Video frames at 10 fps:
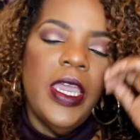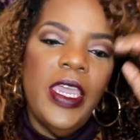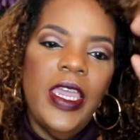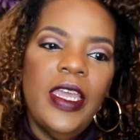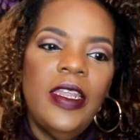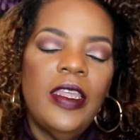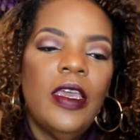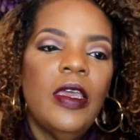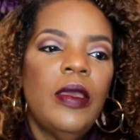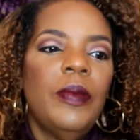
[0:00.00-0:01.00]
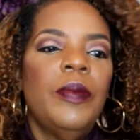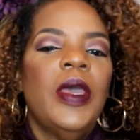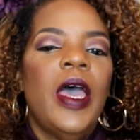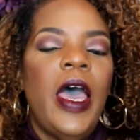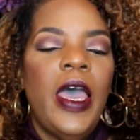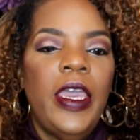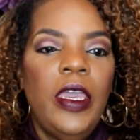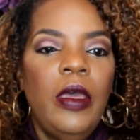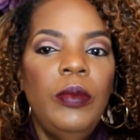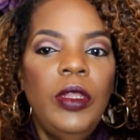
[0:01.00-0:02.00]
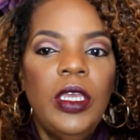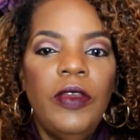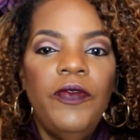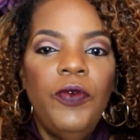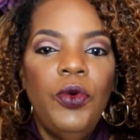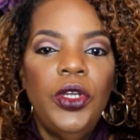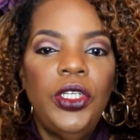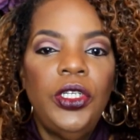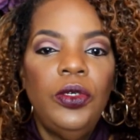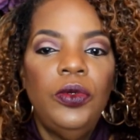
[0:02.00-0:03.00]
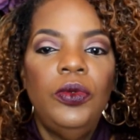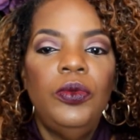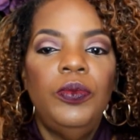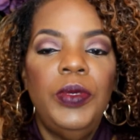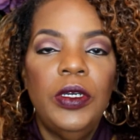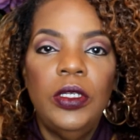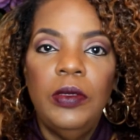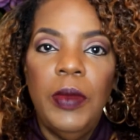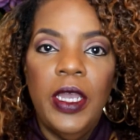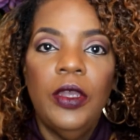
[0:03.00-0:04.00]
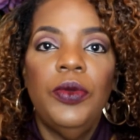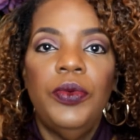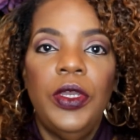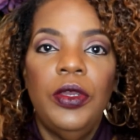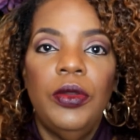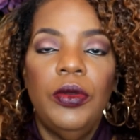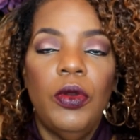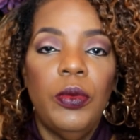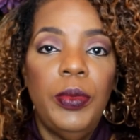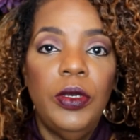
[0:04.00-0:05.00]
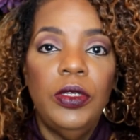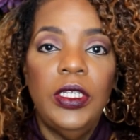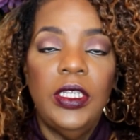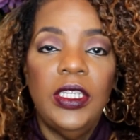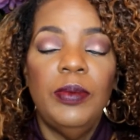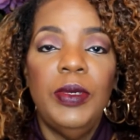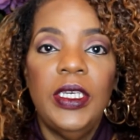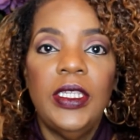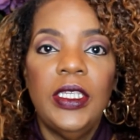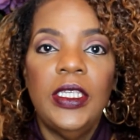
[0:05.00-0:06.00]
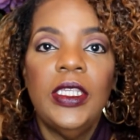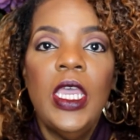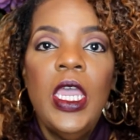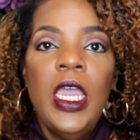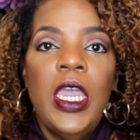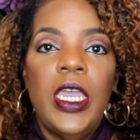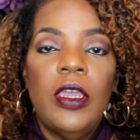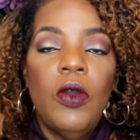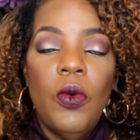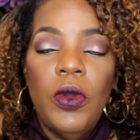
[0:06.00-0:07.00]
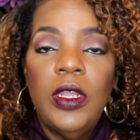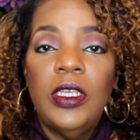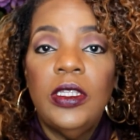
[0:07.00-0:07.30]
And I am looking forward to building my career or building this business and going